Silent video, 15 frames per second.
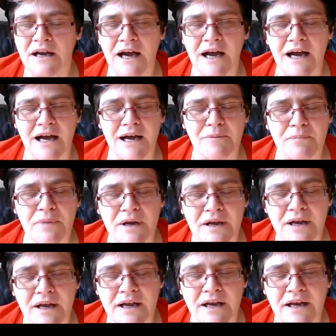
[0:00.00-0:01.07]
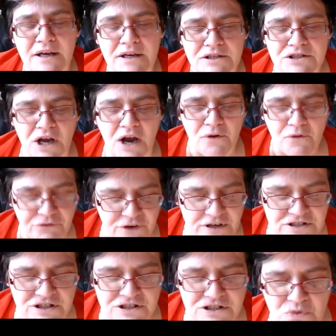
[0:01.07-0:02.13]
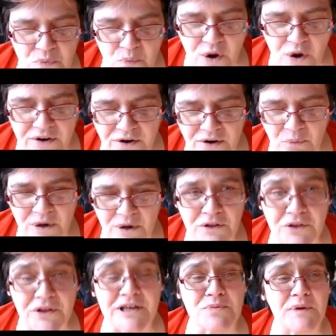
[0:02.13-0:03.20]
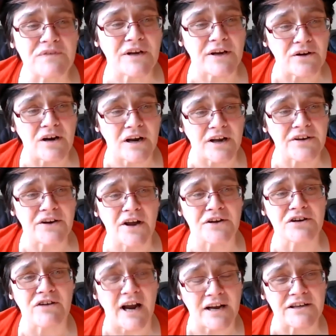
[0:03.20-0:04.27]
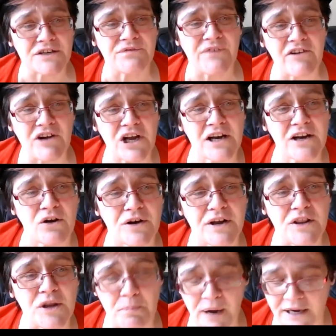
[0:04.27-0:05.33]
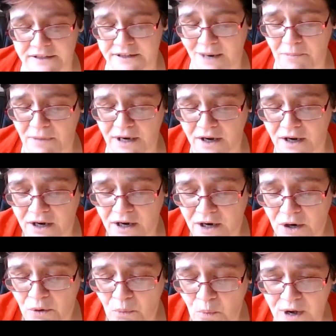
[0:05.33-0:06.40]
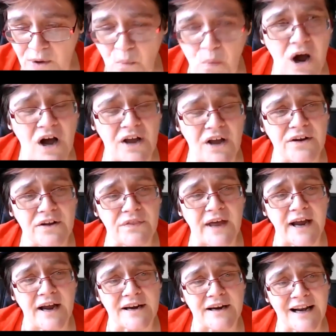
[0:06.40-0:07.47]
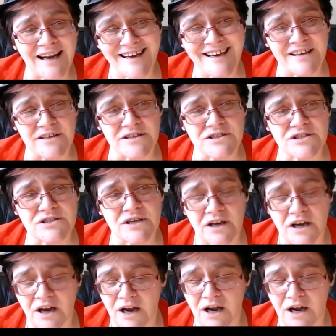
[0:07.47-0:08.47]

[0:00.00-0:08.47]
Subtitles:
So, for instance, one of the things we've done on London Underground is very early on in the pandemic, we won that cleaners